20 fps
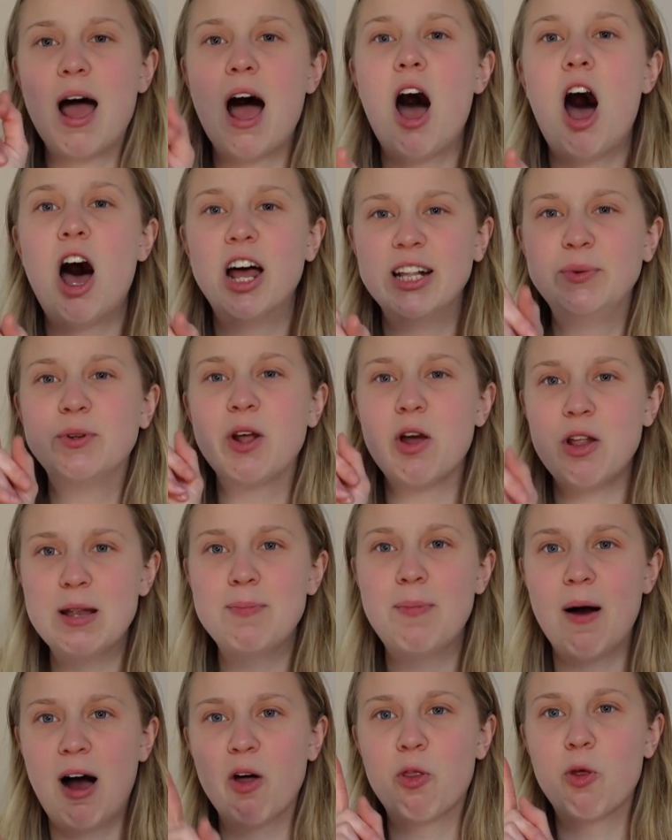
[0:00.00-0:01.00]
Archie would only
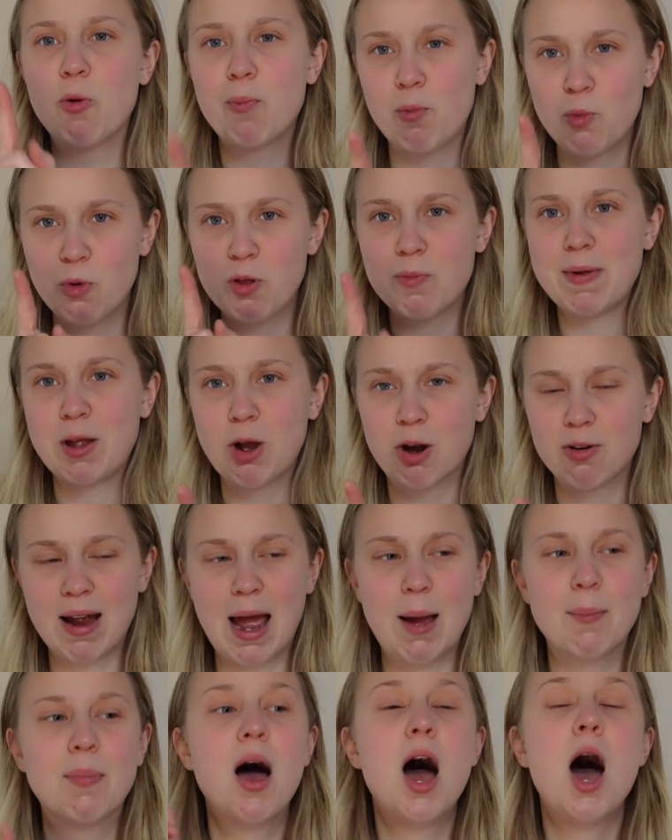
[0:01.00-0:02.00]
bath with me or
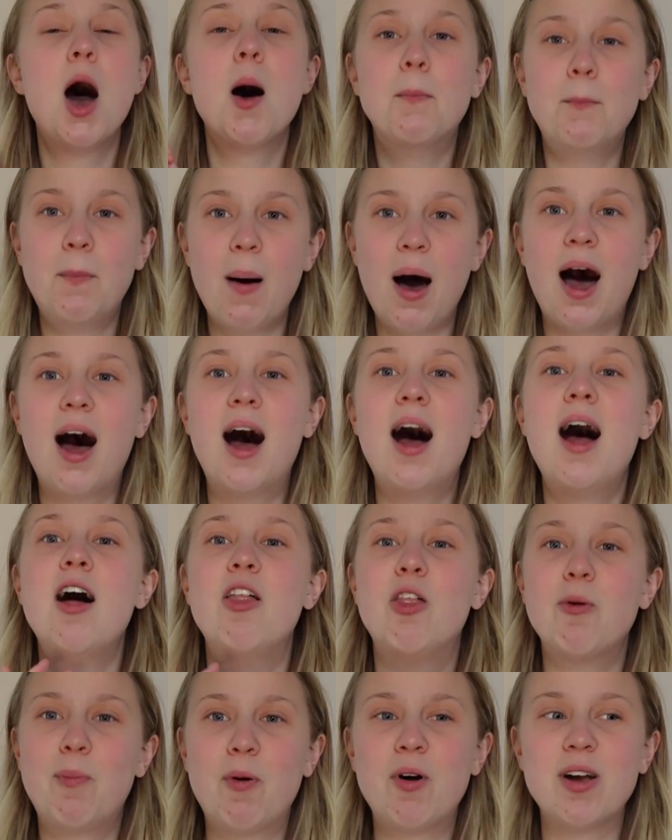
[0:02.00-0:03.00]
Rab, but
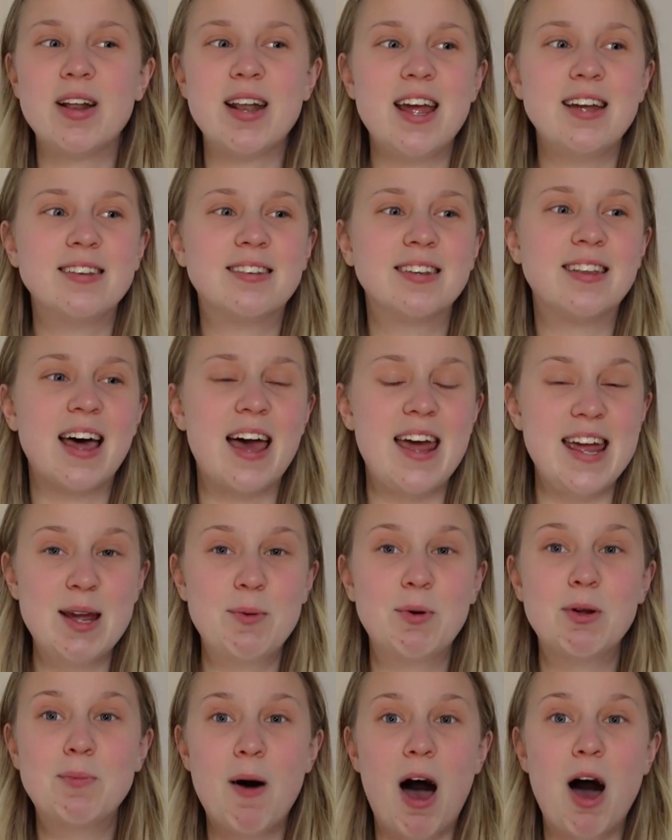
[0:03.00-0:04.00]
the point is that he
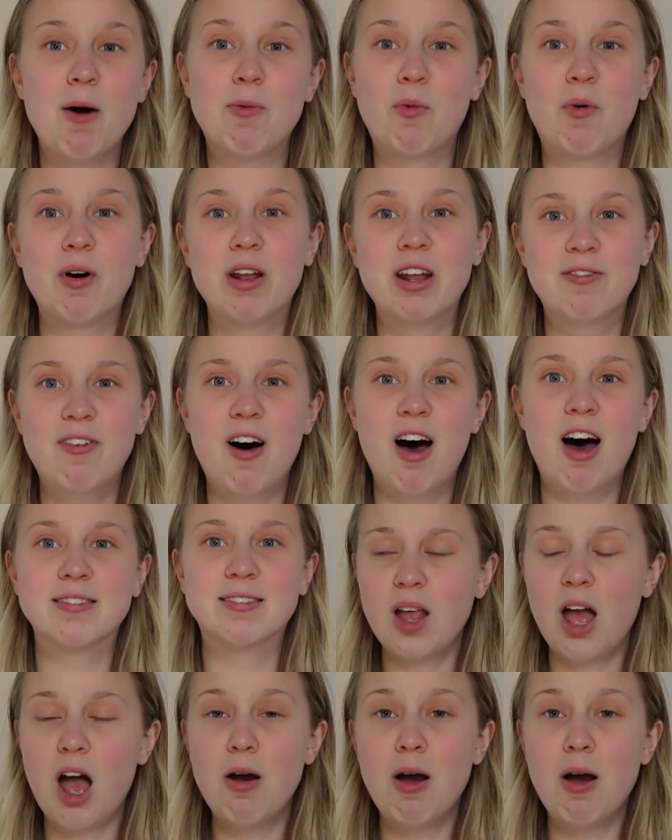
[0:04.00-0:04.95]
would bath with one of us.